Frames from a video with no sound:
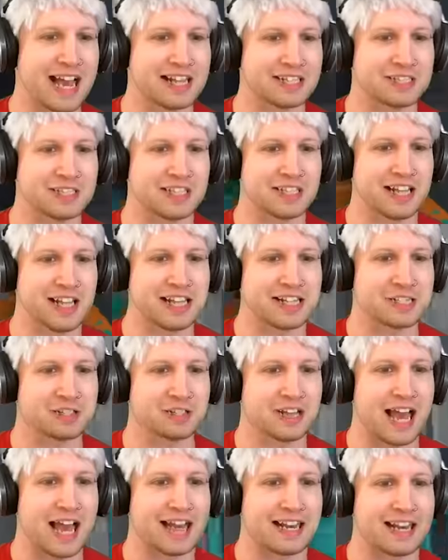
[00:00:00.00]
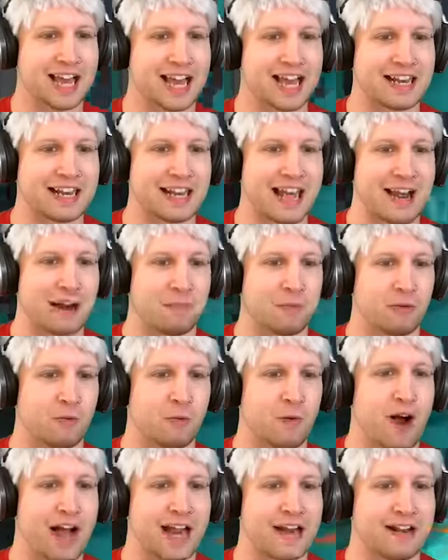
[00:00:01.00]
actually laser that guy and get him, or
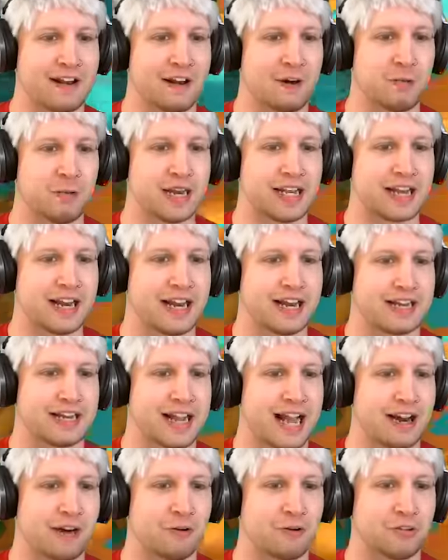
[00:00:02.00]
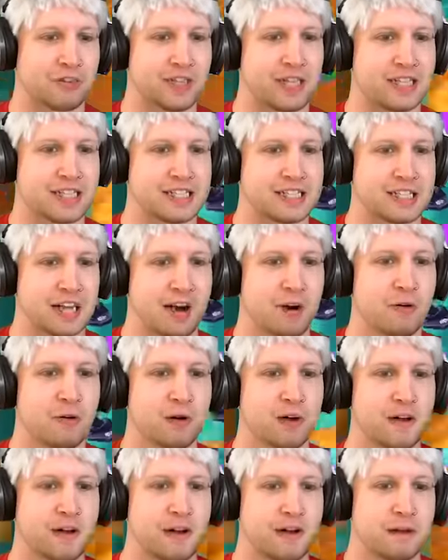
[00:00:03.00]
what? No, we didn't. I don't think so,
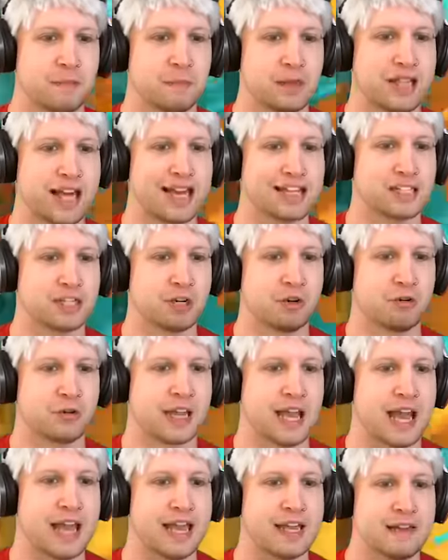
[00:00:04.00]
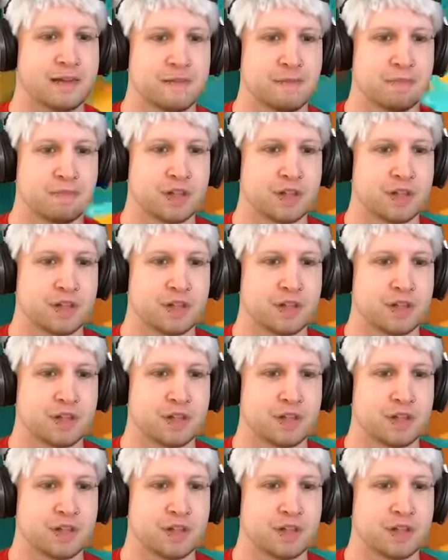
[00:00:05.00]
but that's okay.